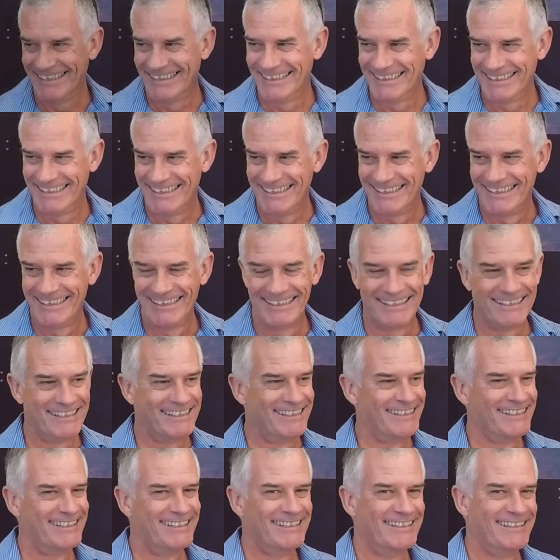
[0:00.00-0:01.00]

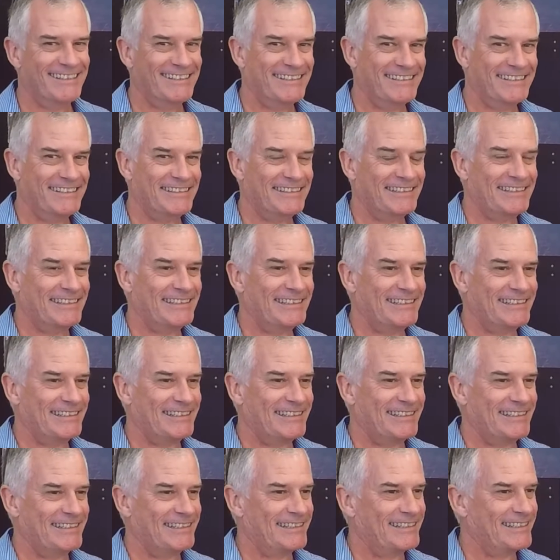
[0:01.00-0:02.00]

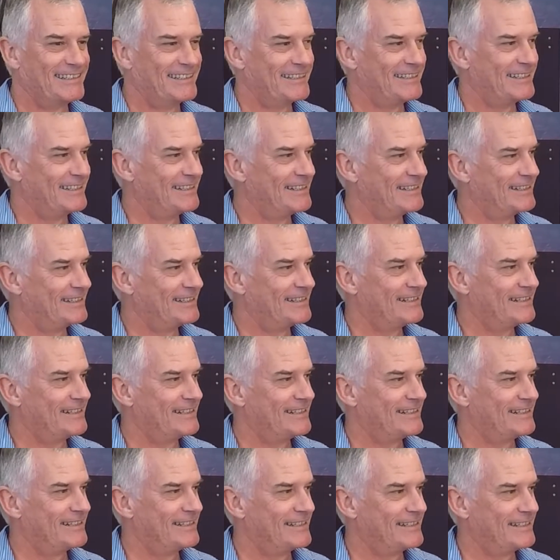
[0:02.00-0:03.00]

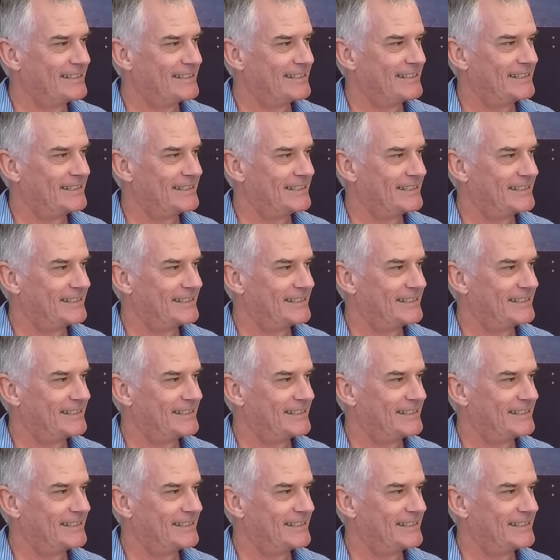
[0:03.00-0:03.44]
No words are spoken by the person on screen.